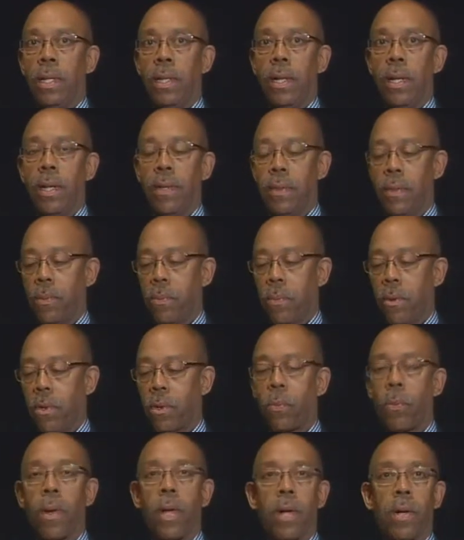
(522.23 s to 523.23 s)
uh, that worked
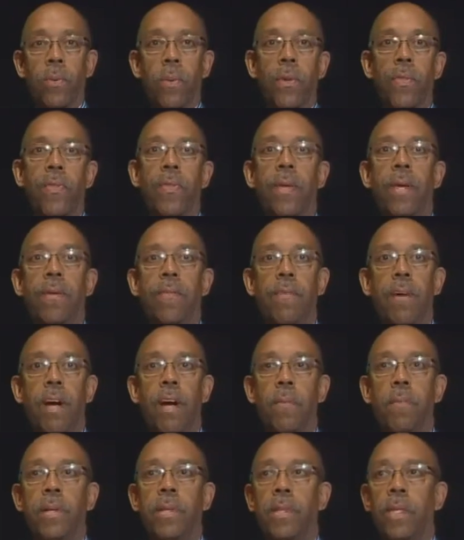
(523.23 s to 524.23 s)
well with the
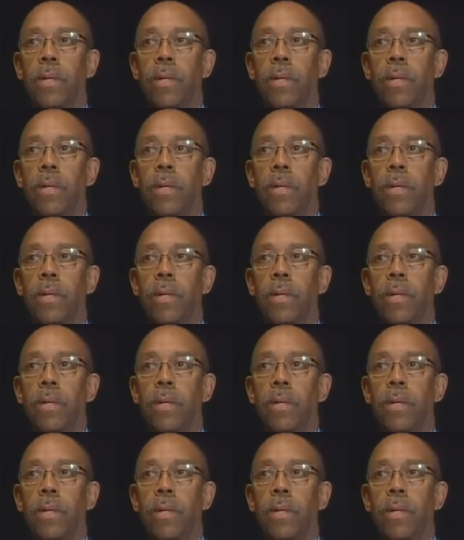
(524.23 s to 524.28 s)
environment,